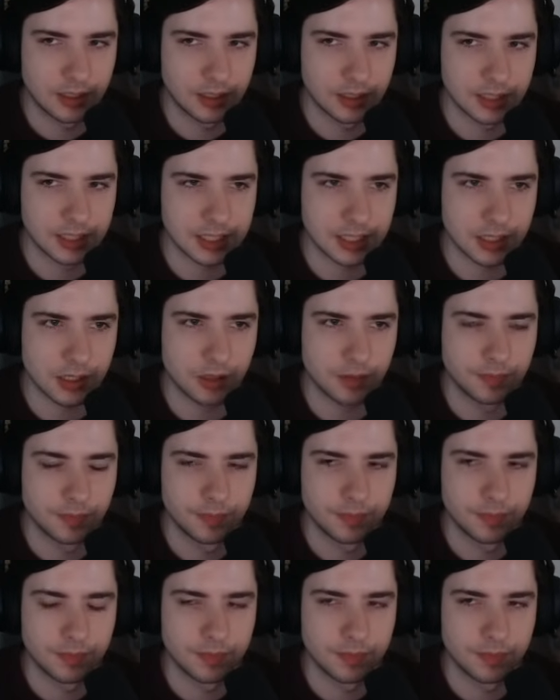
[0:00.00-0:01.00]
So,
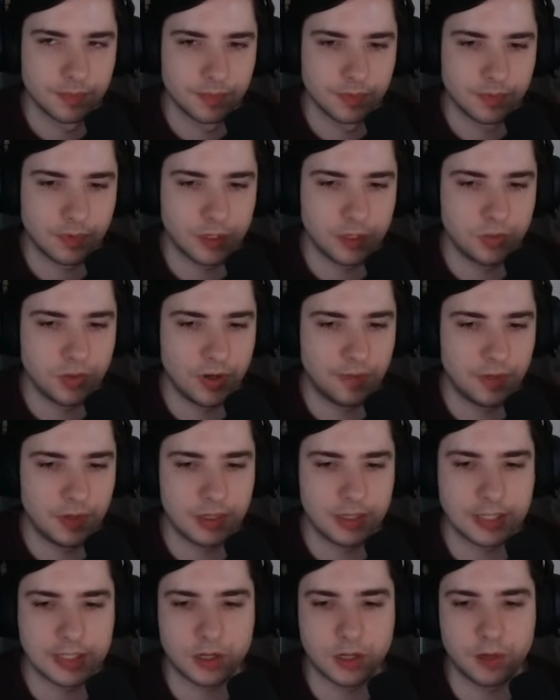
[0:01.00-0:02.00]
on Trevenant,
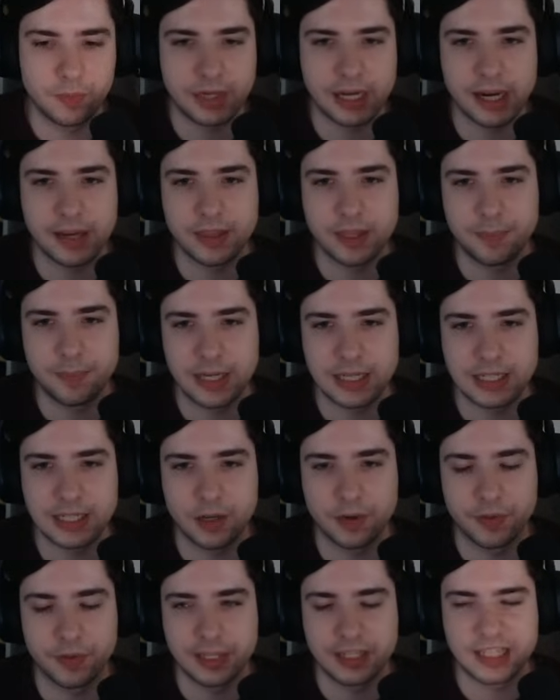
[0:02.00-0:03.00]
it's going to be either better
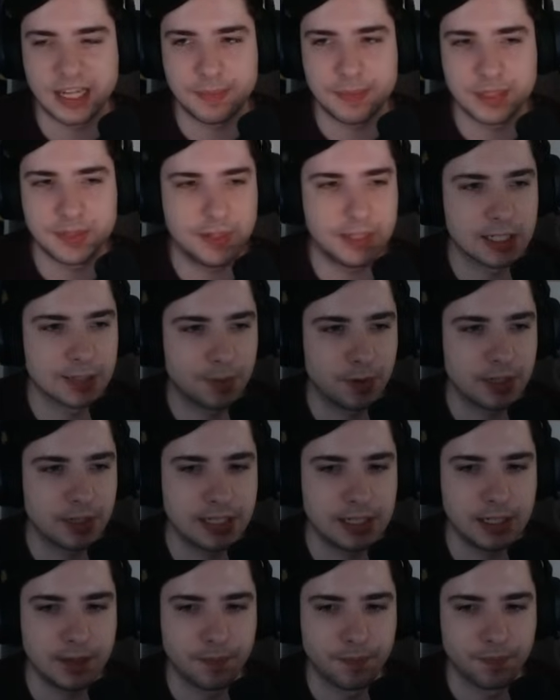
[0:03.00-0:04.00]
or the same as weakness
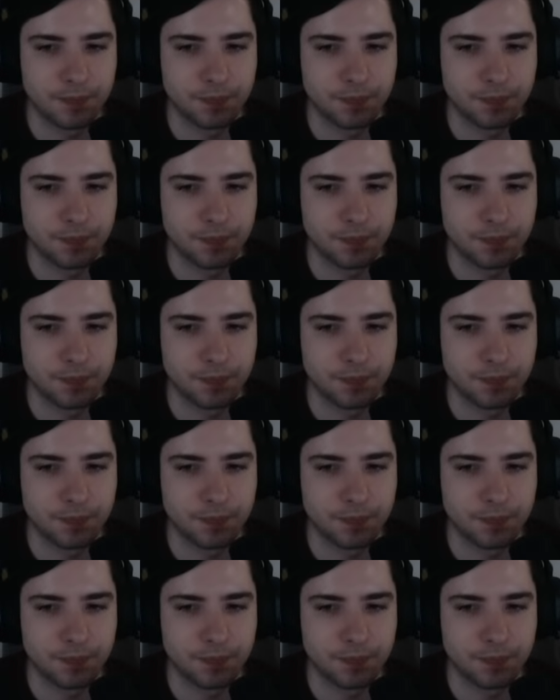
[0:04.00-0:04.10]
policy.